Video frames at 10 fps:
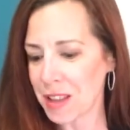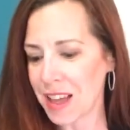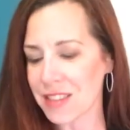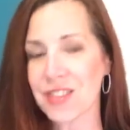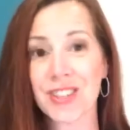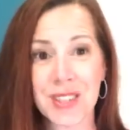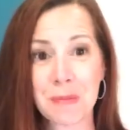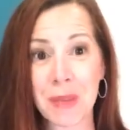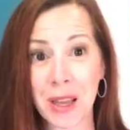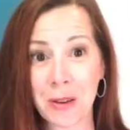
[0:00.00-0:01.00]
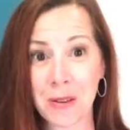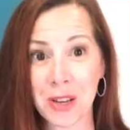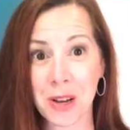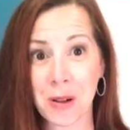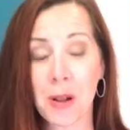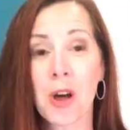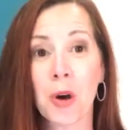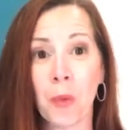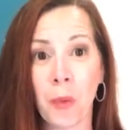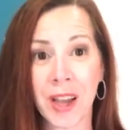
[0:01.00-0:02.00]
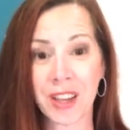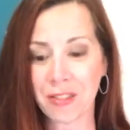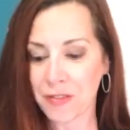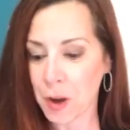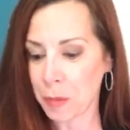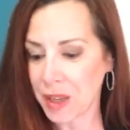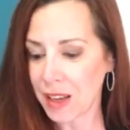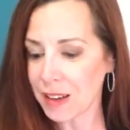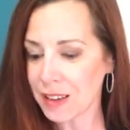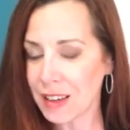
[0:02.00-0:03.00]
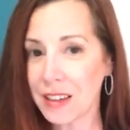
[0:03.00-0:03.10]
That's just my own little white phobia.